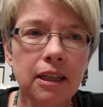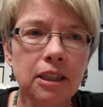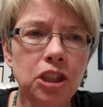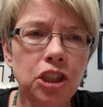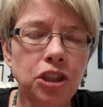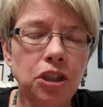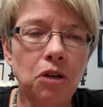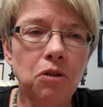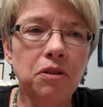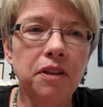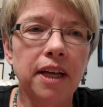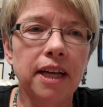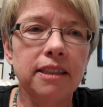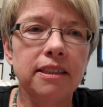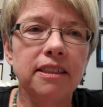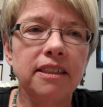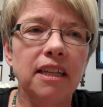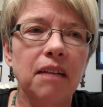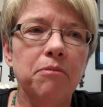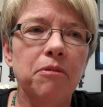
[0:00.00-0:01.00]
showed that
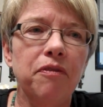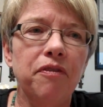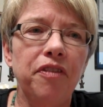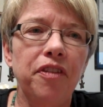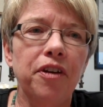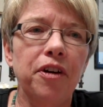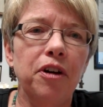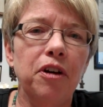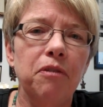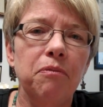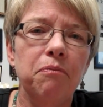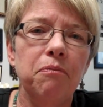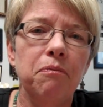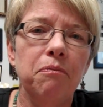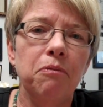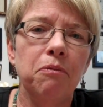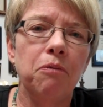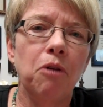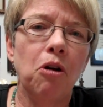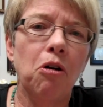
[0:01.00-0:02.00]
some of the
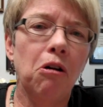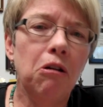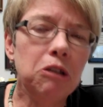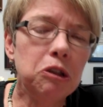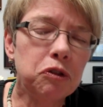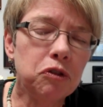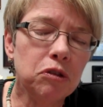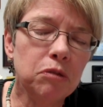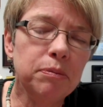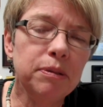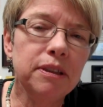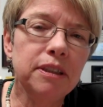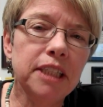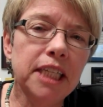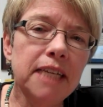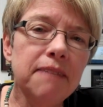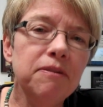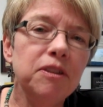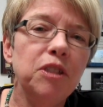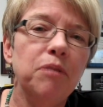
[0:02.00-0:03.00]
cultural
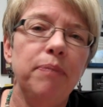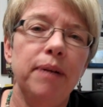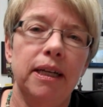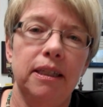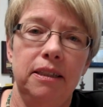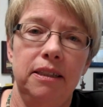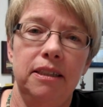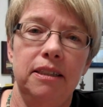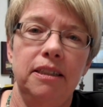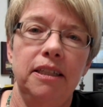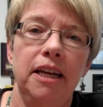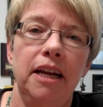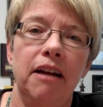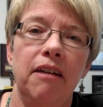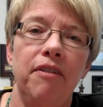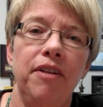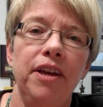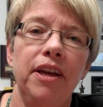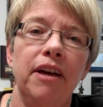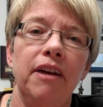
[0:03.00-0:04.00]
beliefs about this
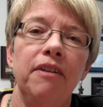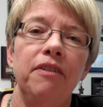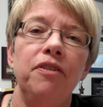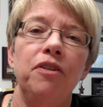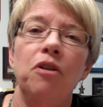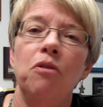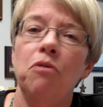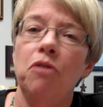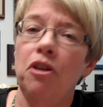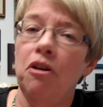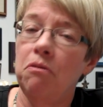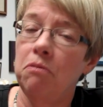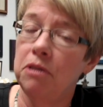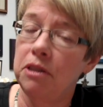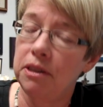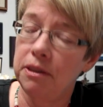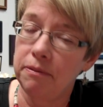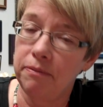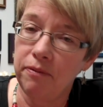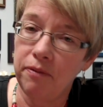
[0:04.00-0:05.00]
area, there was
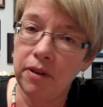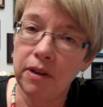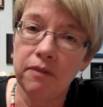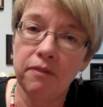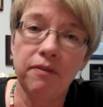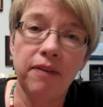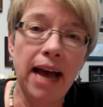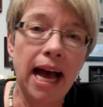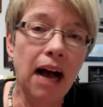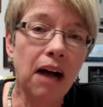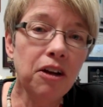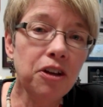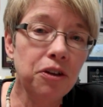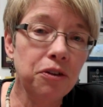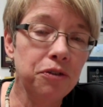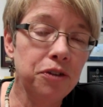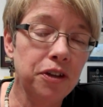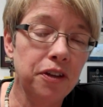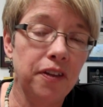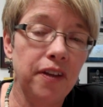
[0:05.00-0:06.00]
some
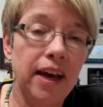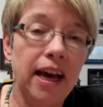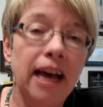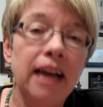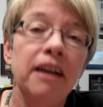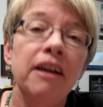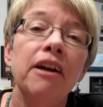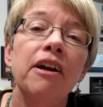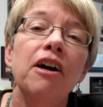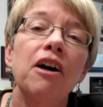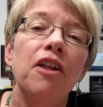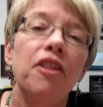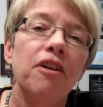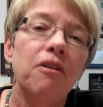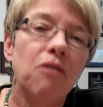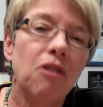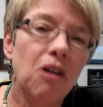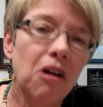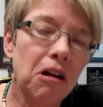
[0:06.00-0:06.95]
value to that. There were